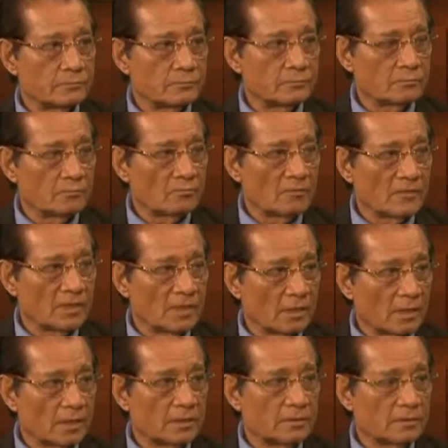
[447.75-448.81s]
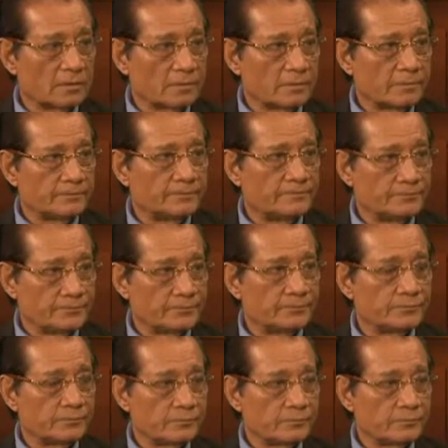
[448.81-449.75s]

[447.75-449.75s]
I need to secure a work permit